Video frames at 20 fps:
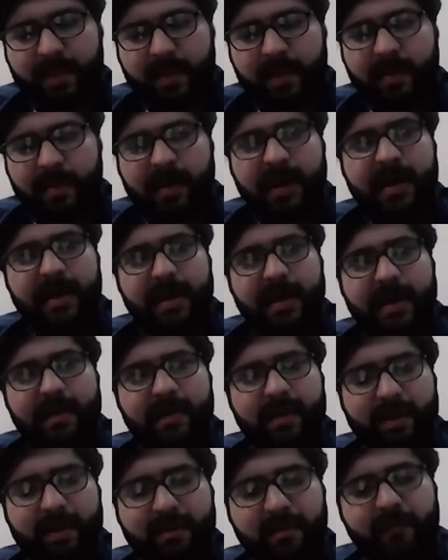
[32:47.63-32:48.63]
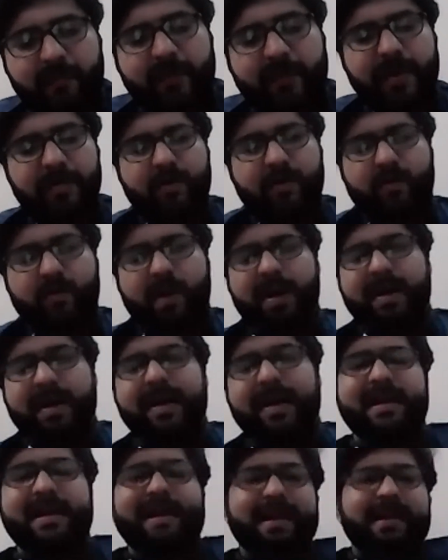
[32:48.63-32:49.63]
You're right. I mean, when you are,
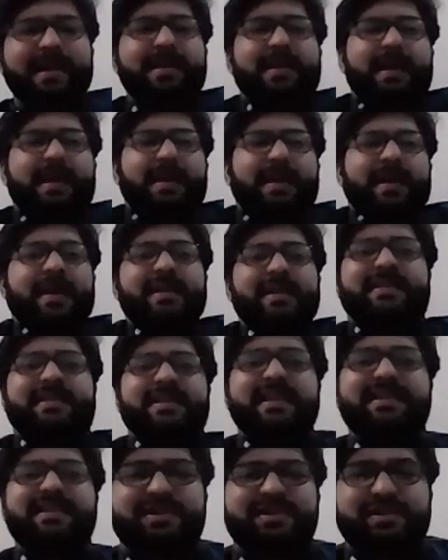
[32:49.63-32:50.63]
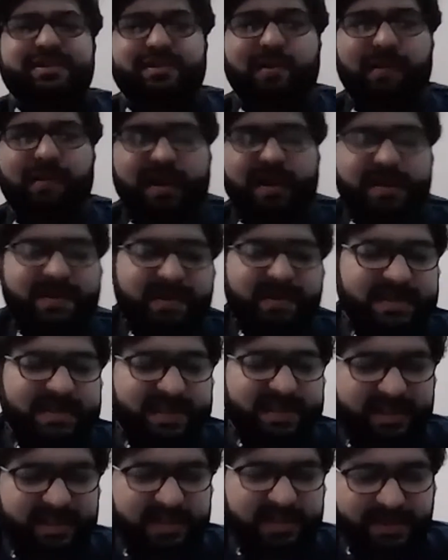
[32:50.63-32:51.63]
it's so
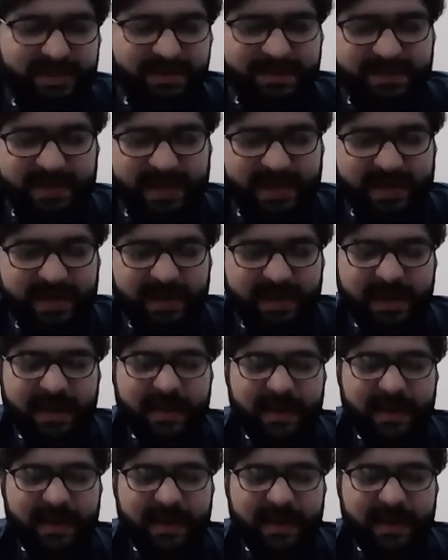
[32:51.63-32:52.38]
interesting that you said